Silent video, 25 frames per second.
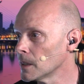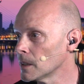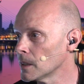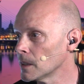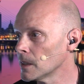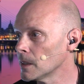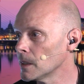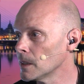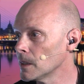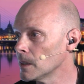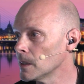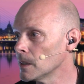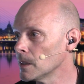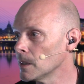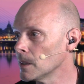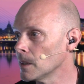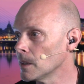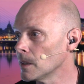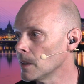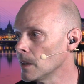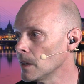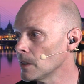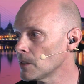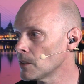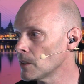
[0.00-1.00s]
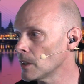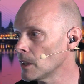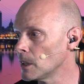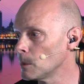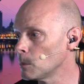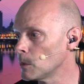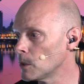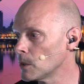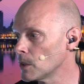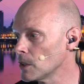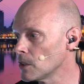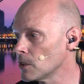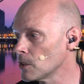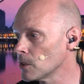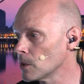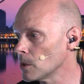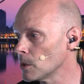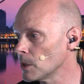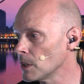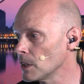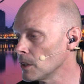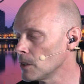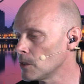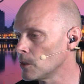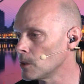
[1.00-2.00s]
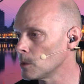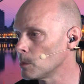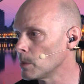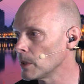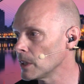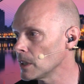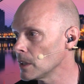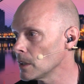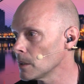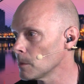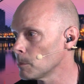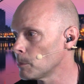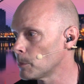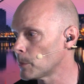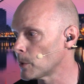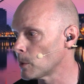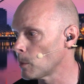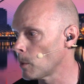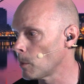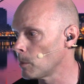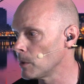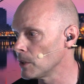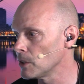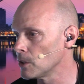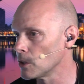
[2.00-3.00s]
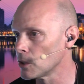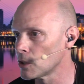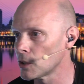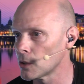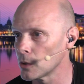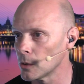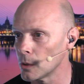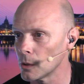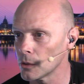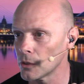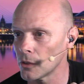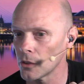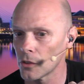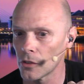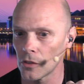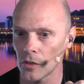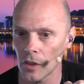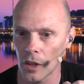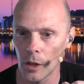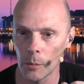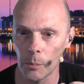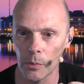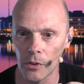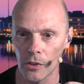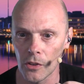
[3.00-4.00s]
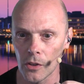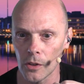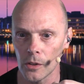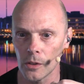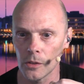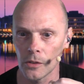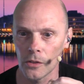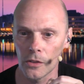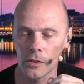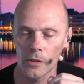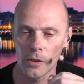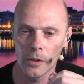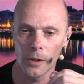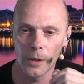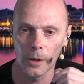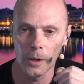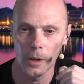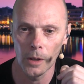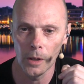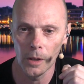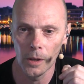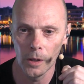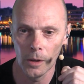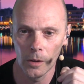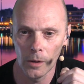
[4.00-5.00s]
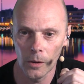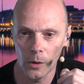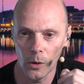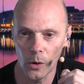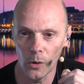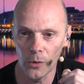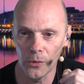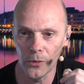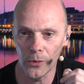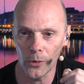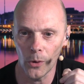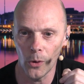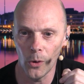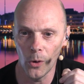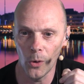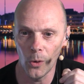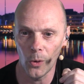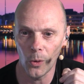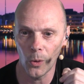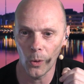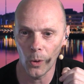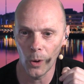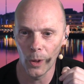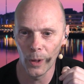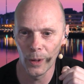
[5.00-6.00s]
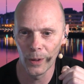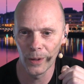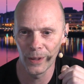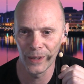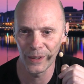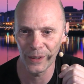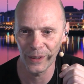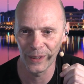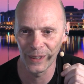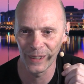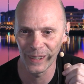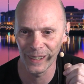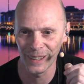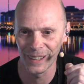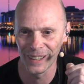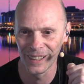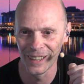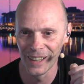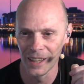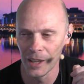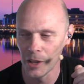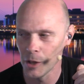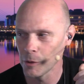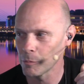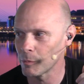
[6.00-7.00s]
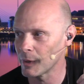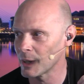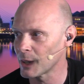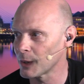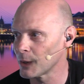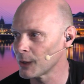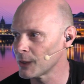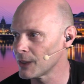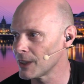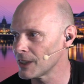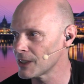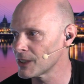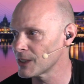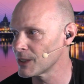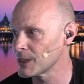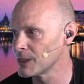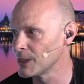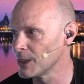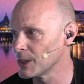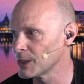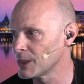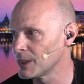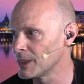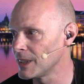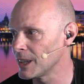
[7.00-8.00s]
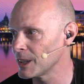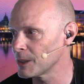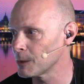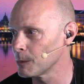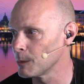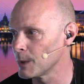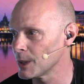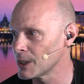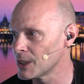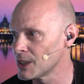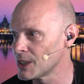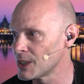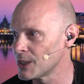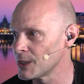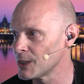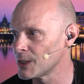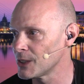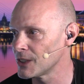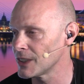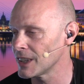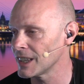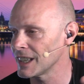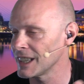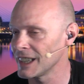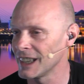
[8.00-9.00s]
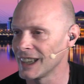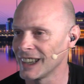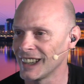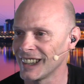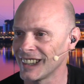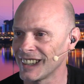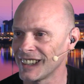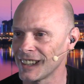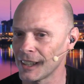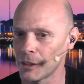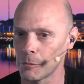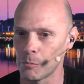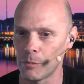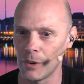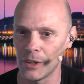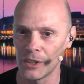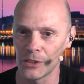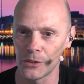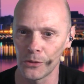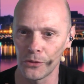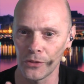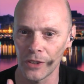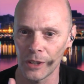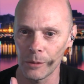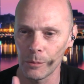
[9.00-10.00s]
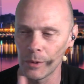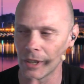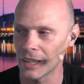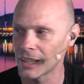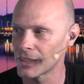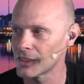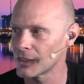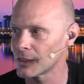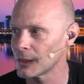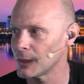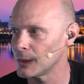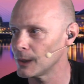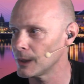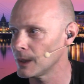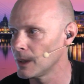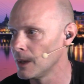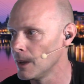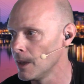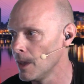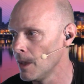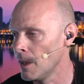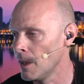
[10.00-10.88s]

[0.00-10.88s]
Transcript: Yes, Elmar, it's going to be probably the shortest episode of all, because there's not that much to say about vMix call.